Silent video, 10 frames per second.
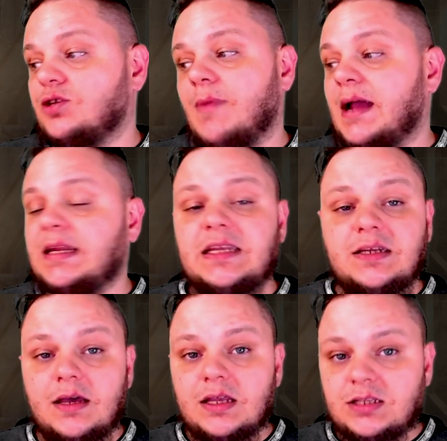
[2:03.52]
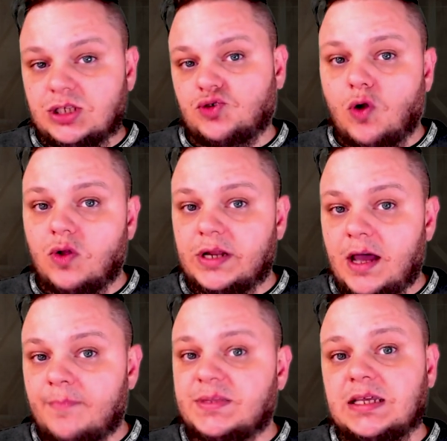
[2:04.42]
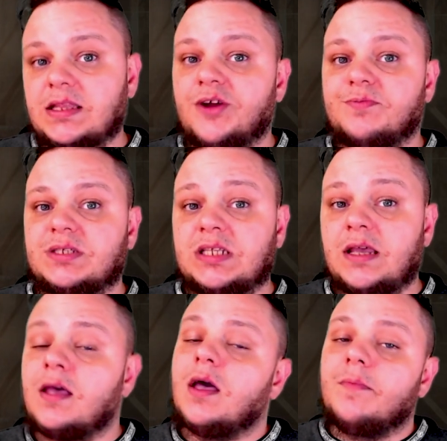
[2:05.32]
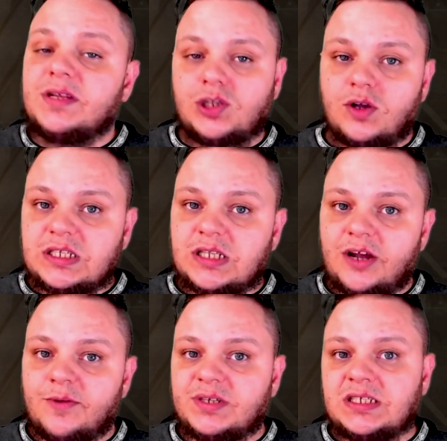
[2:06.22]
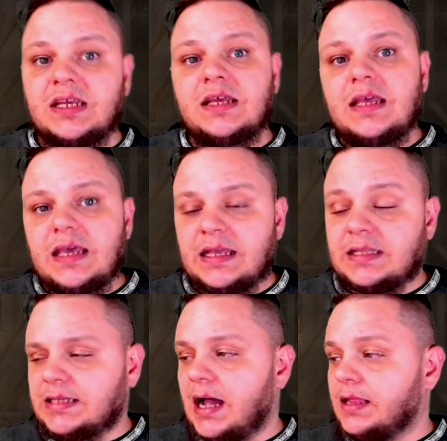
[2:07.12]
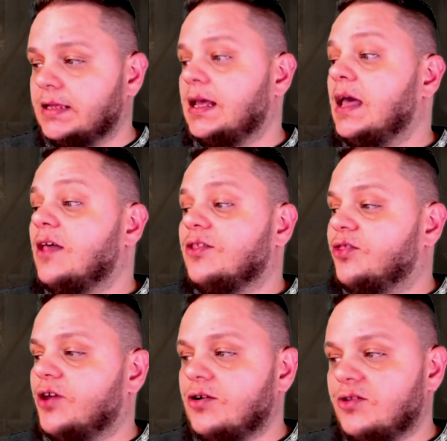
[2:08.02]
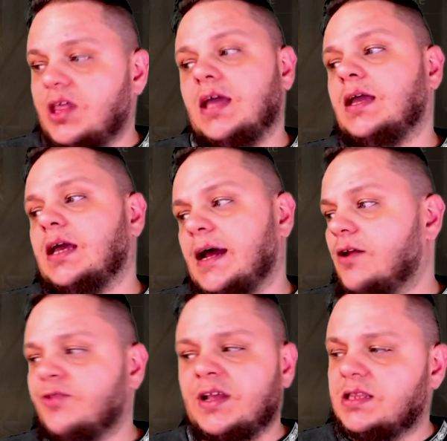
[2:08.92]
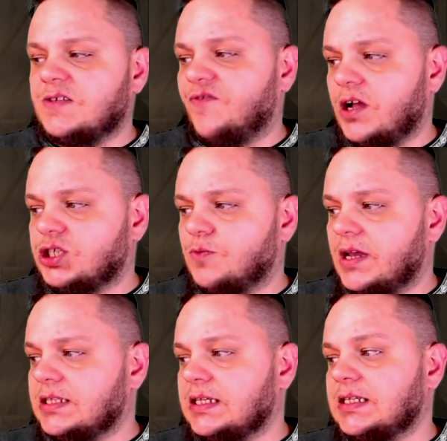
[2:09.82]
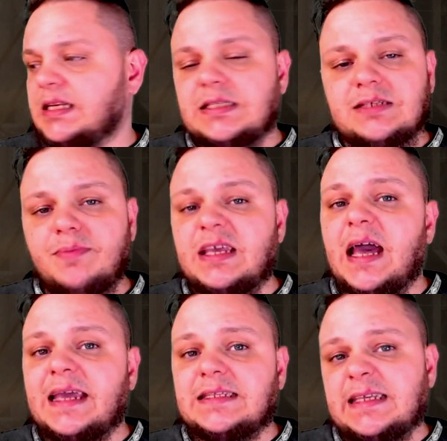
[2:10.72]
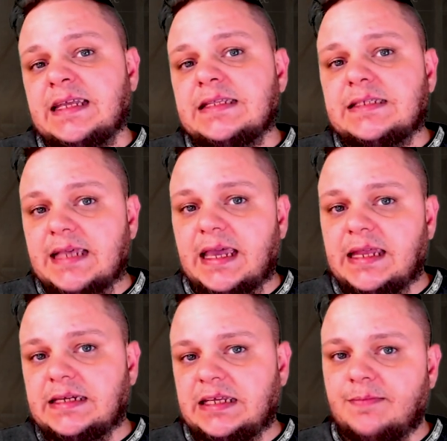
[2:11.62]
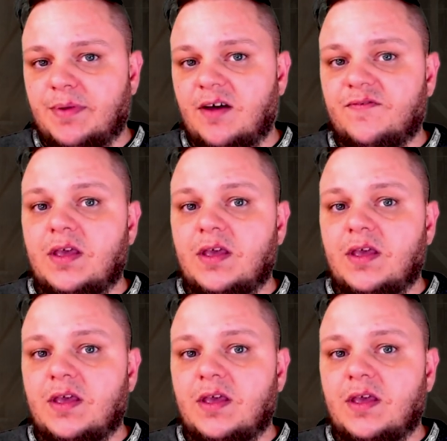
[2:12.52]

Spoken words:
might need to scroll it up to get the 100%, but as long as it's 100%, it's solid. The third thing, and I don't think this fluctuates, is it needs to be a 10-second debuff.